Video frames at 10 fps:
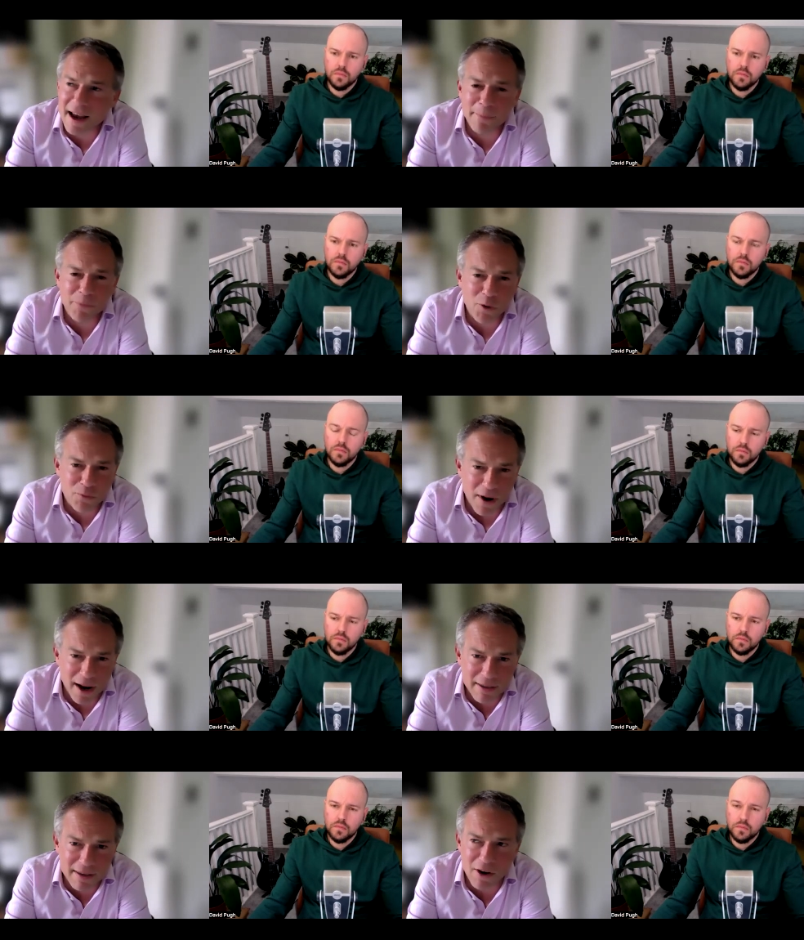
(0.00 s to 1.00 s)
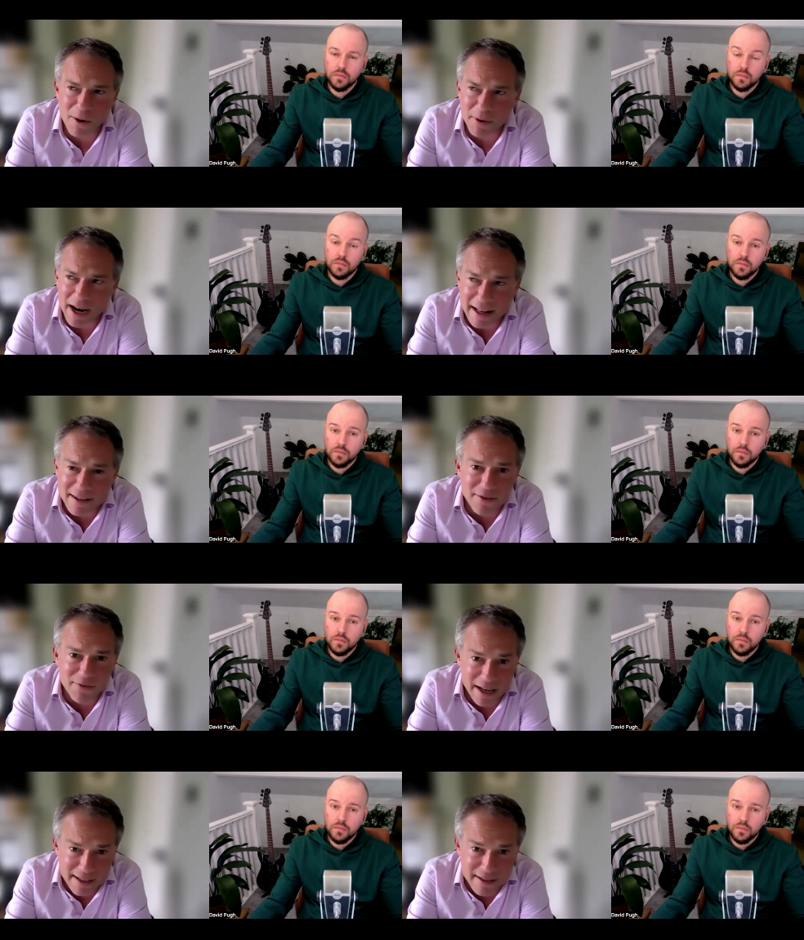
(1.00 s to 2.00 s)
Speaker 1: um, you find the
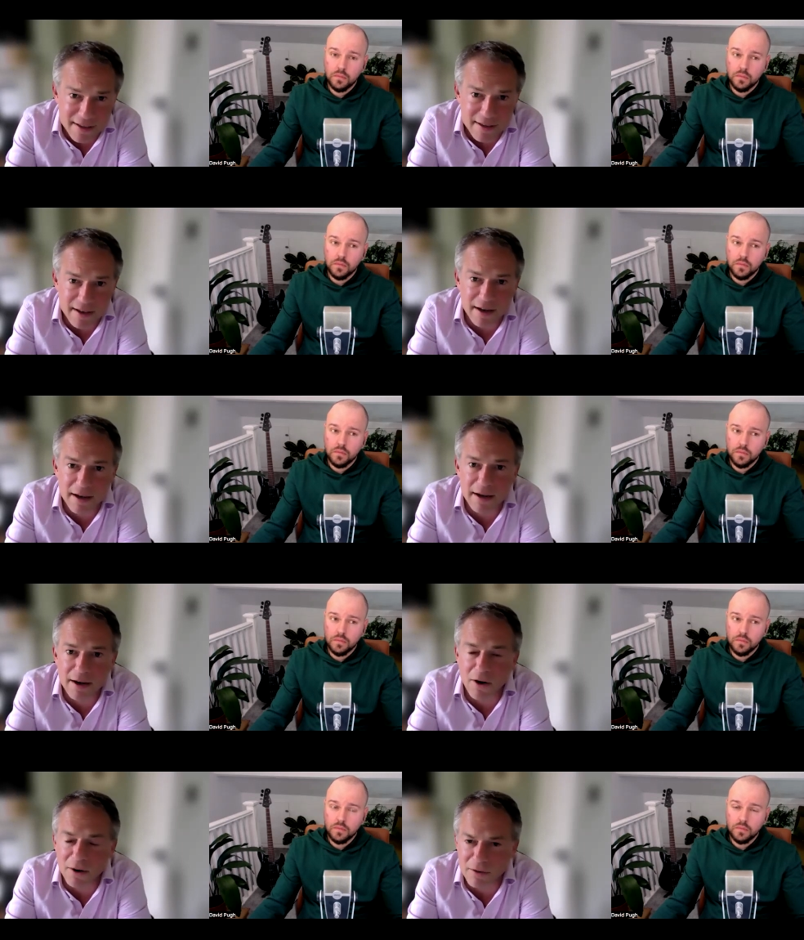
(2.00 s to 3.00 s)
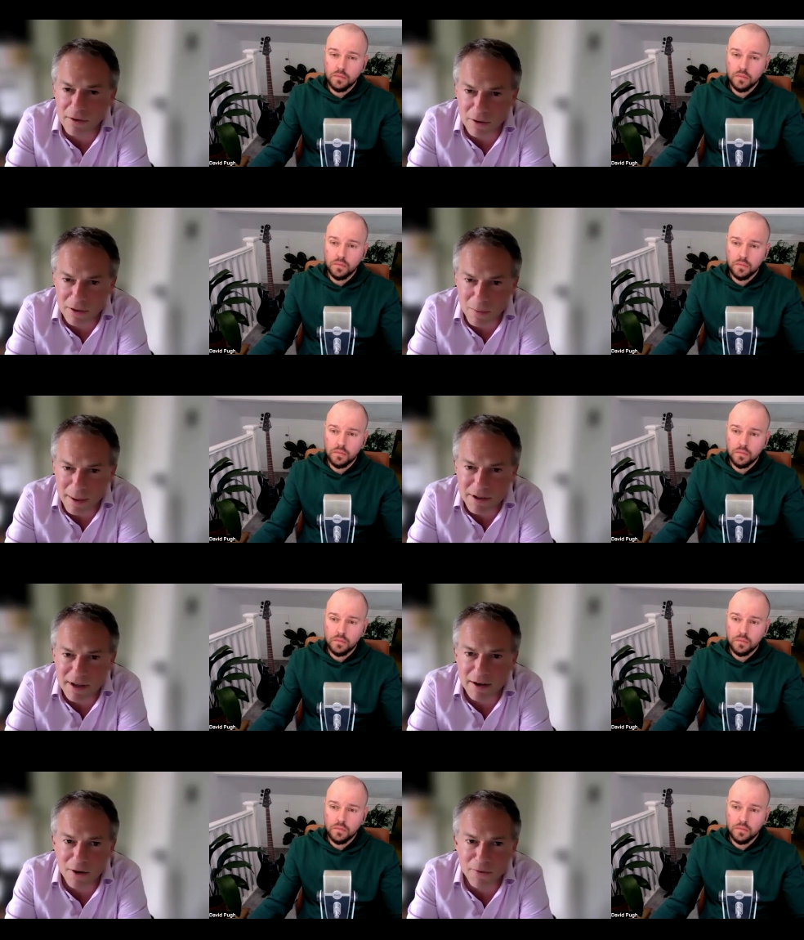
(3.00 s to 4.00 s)
comprehensive list uh, on on the
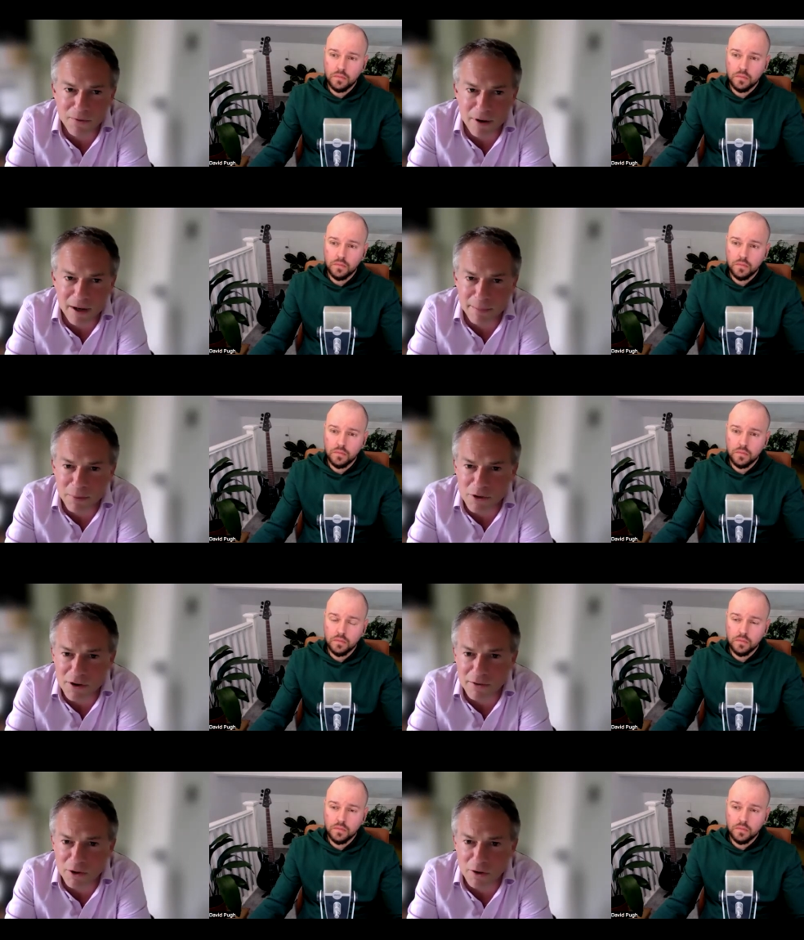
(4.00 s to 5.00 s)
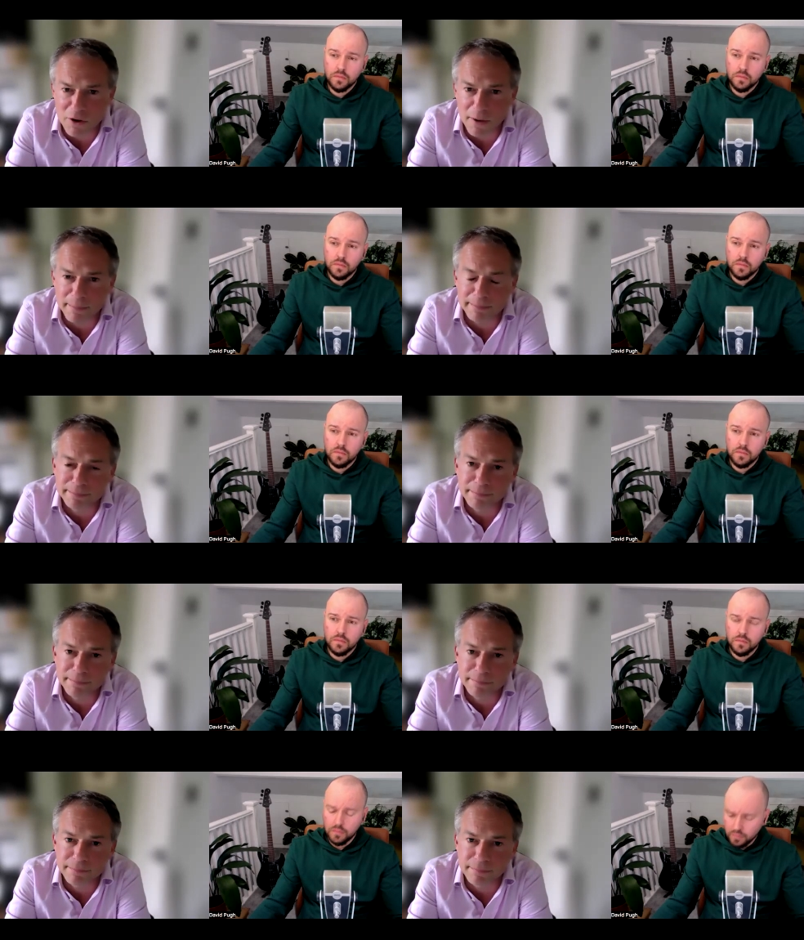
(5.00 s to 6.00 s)
website of uh, proserva.com.
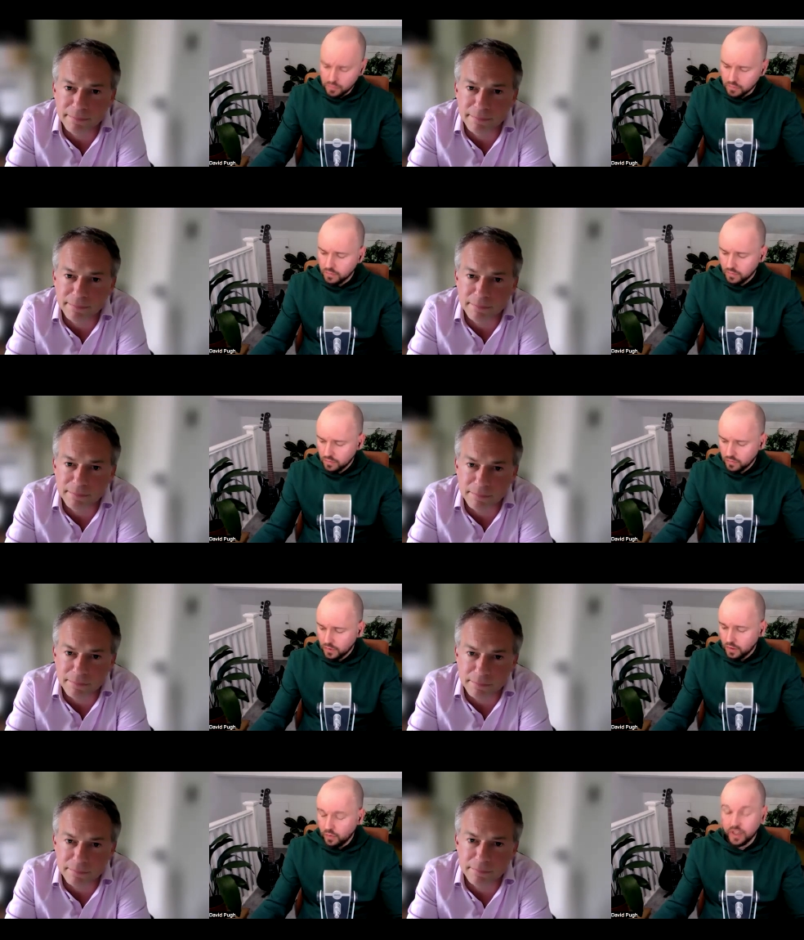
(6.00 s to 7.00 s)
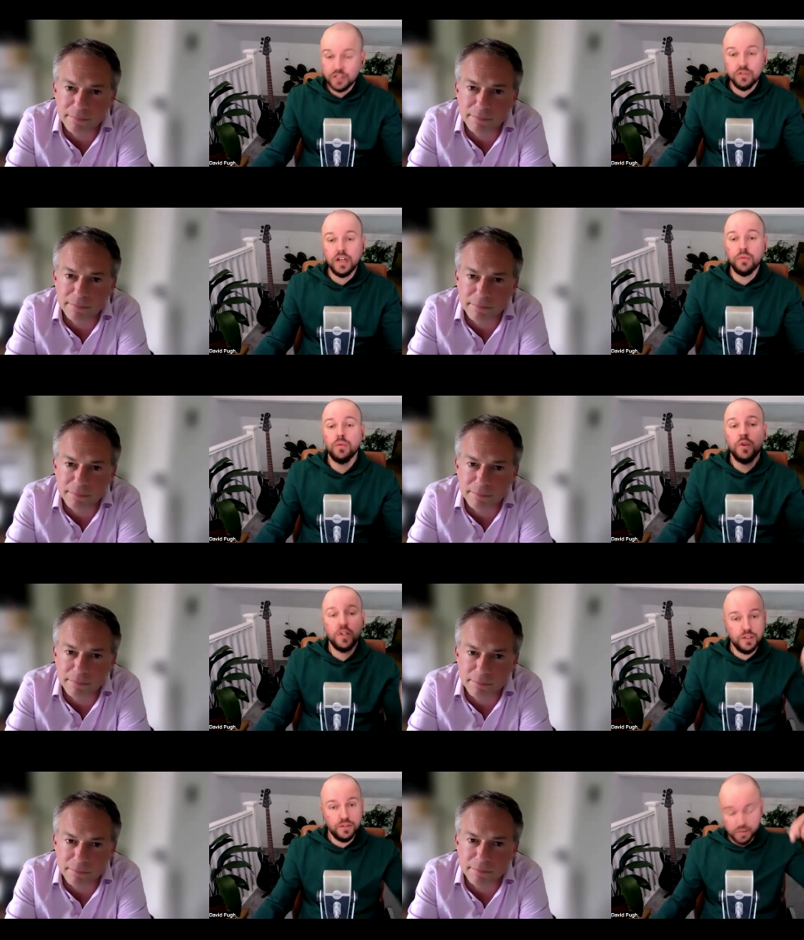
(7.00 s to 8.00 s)
Speaker 2: Mm. Well, that's great. Well, what
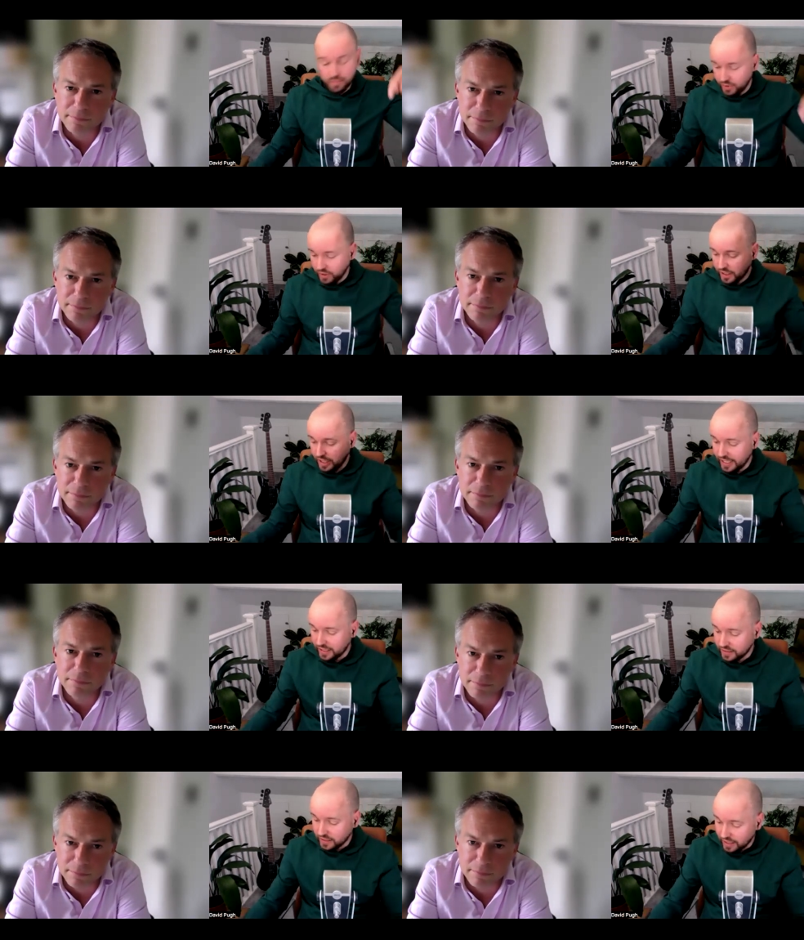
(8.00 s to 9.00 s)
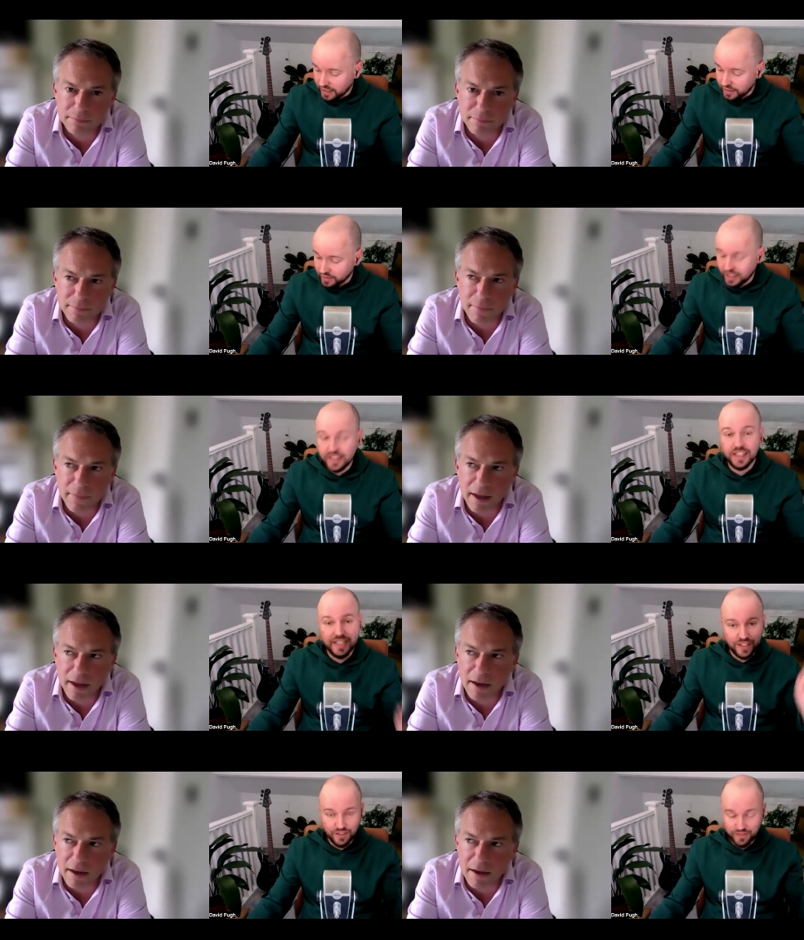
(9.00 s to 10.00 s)
I'll do is I'll put a link to that. I'll get that
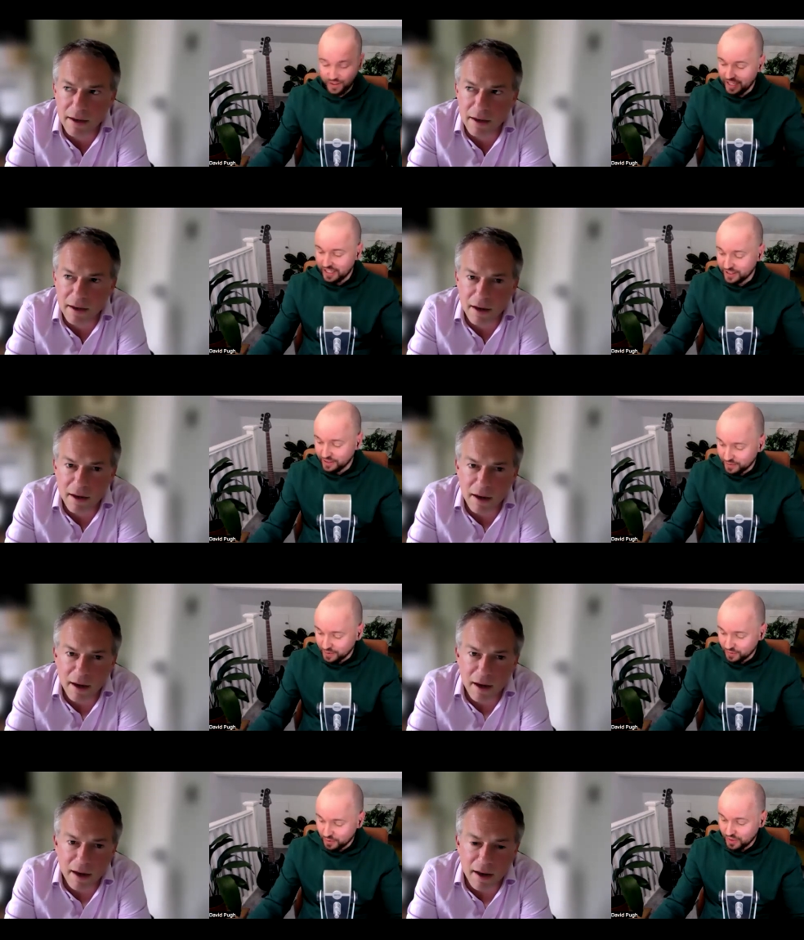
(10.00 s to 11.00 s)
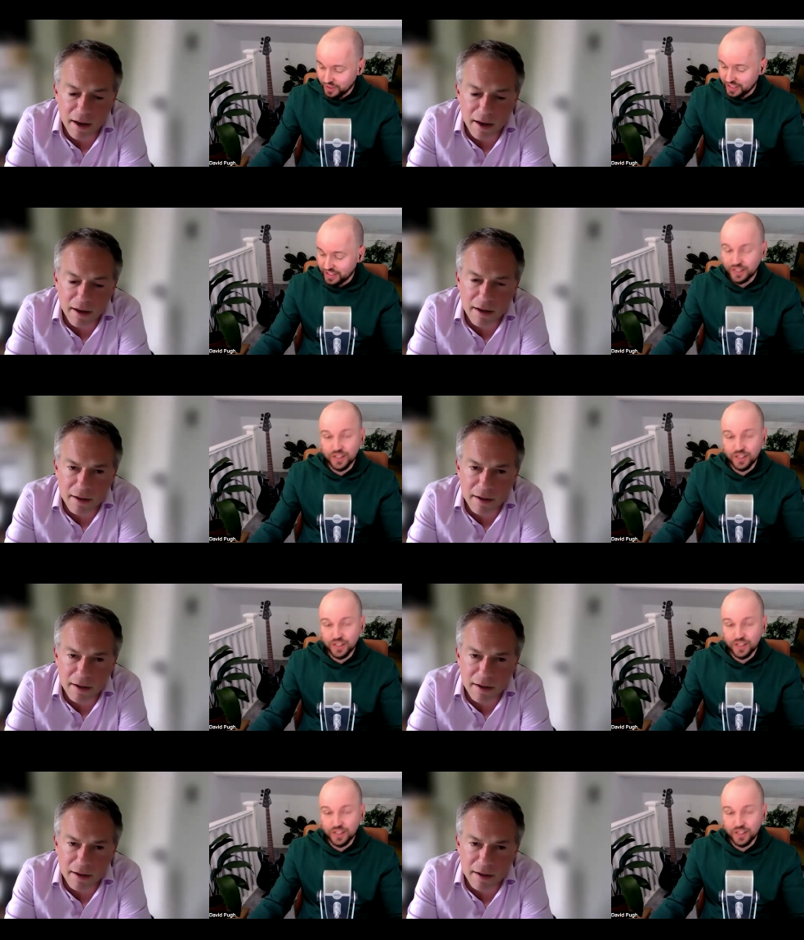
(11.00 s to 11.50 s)
link off you later, and we'll we'll put that in the